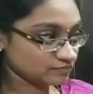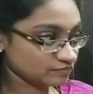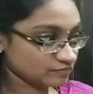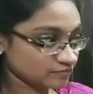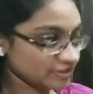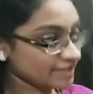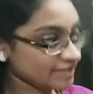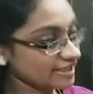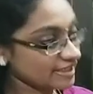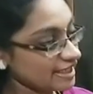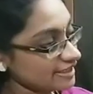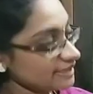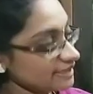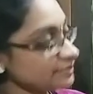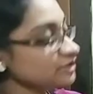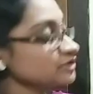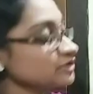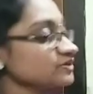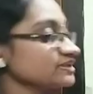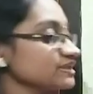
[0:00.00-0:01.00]
We are
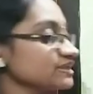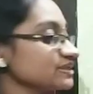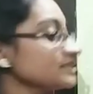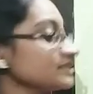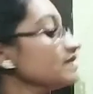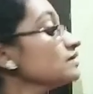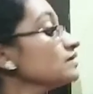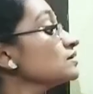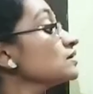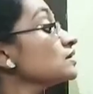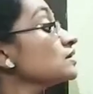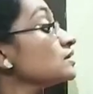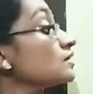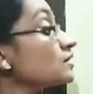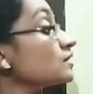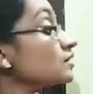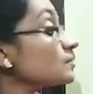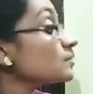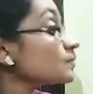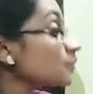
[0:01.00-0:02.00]
unable to see the
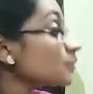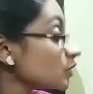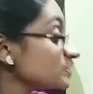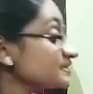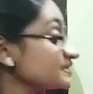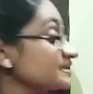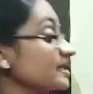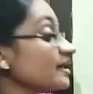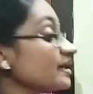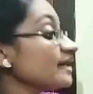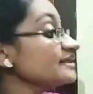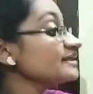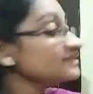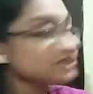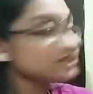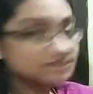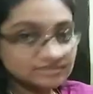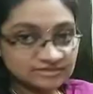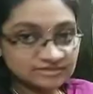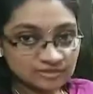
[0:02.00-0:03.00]
pole star
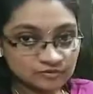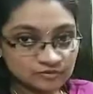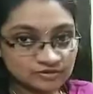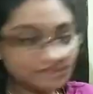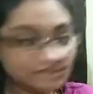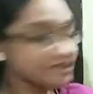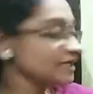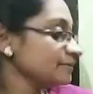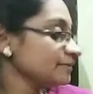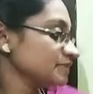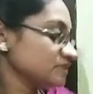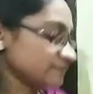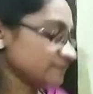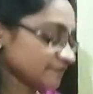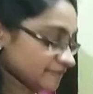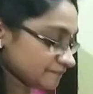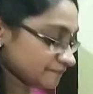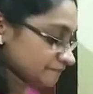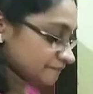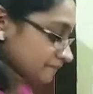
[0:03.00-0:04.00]
at southern hemisphere.